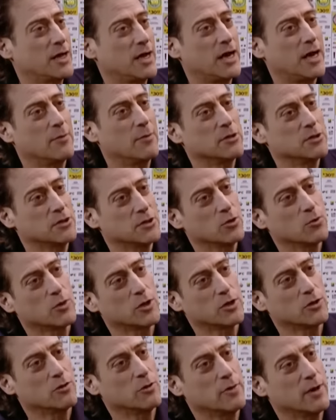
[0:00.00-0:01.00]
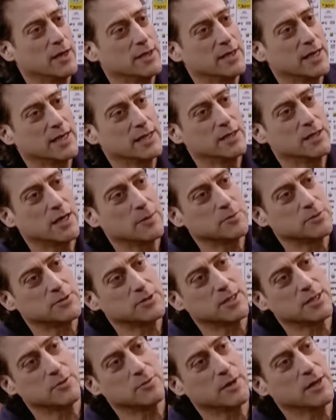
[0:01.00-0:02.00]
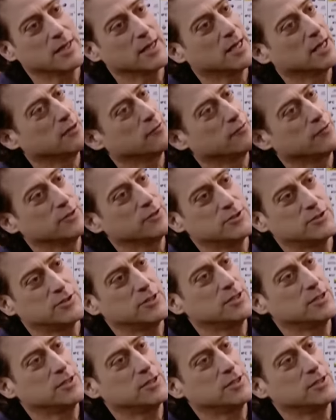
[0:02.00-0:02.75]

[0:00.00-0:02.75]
I'm under the weather about 99% of my life, and she